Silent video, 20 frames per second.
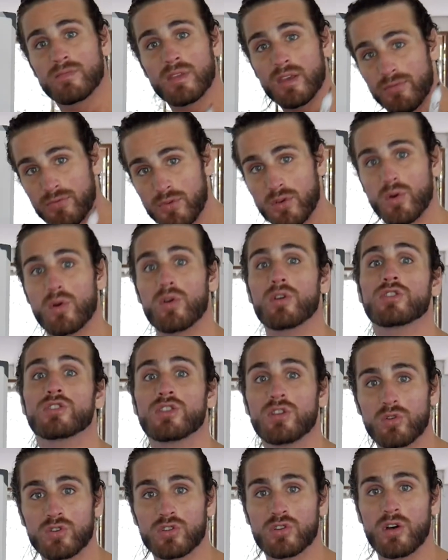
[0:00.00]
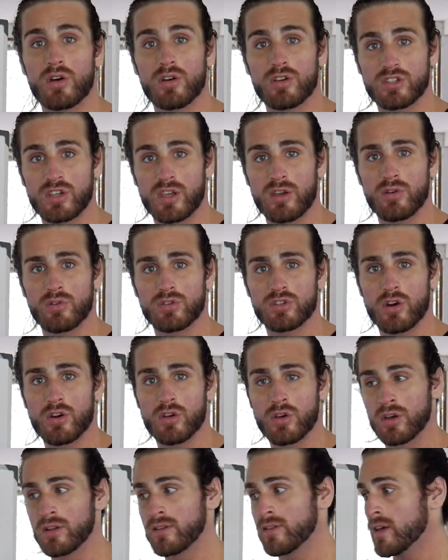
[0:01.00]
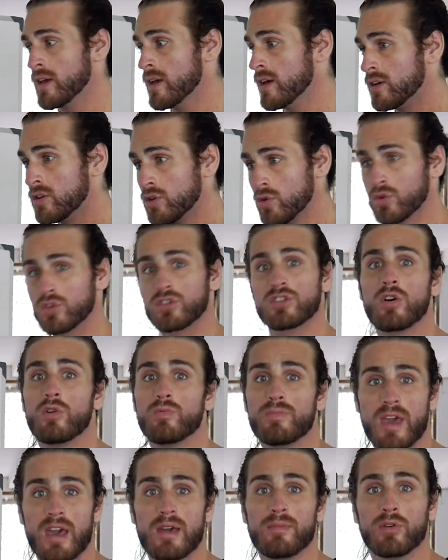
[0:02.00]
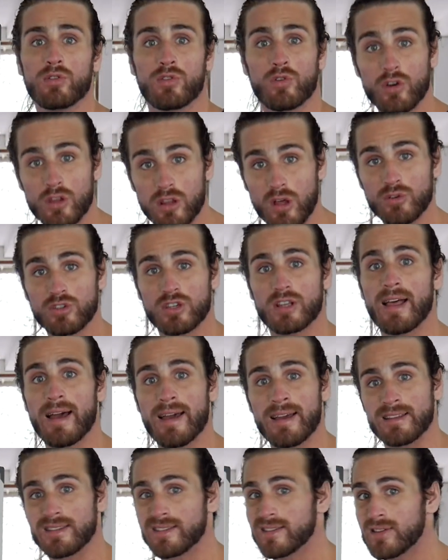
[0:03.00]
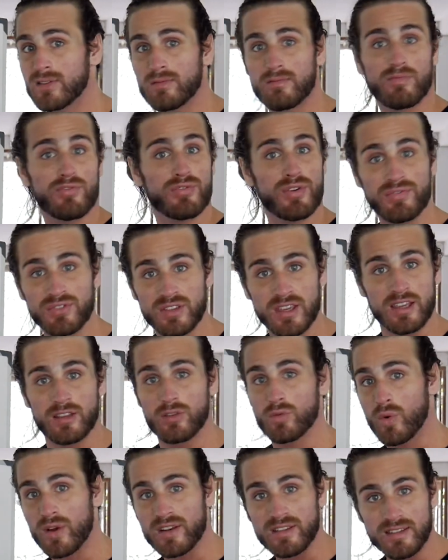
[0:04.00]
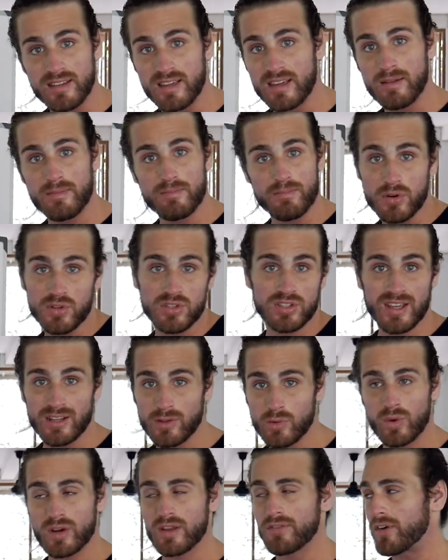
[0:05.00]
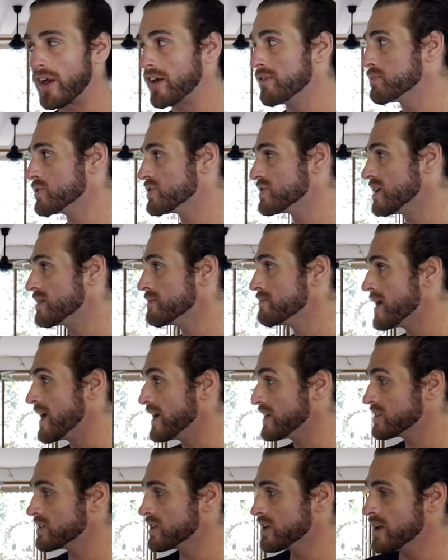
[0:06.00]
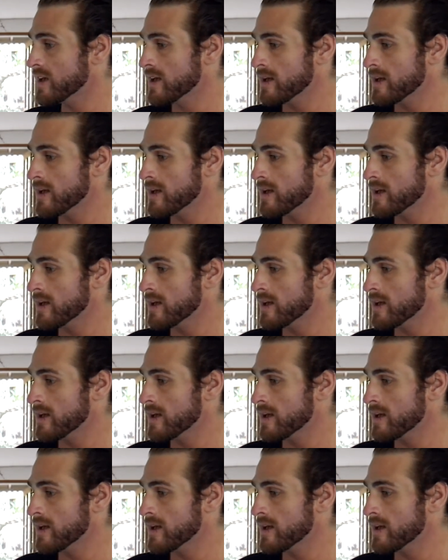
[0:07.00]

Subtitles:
If your sales skills are good, you'll still be able to close clients. 15, 20%, 25% max.